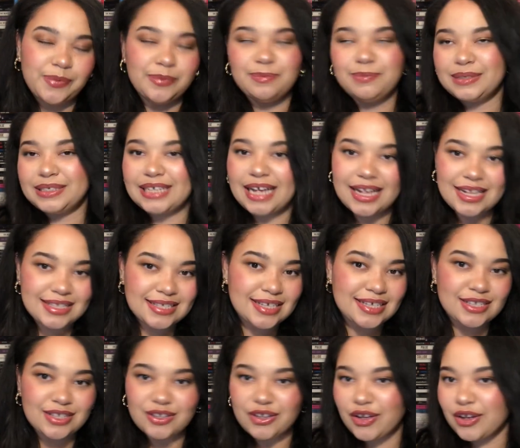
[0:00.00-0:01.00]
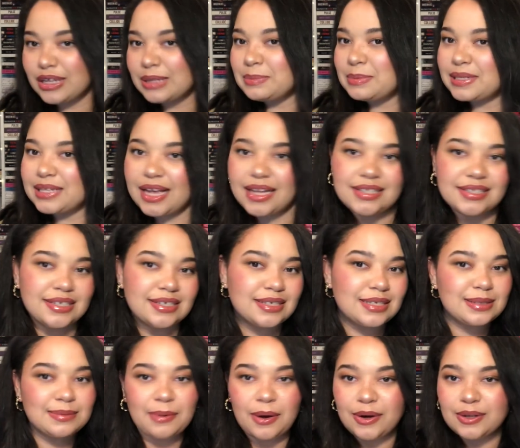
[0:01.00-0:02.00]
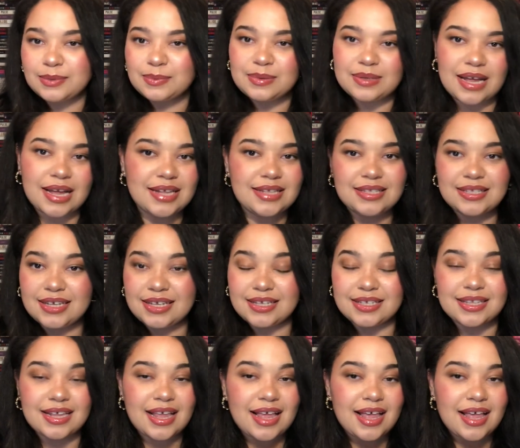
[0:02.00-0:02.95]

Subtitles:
besides his looks, besides his smarts, besides his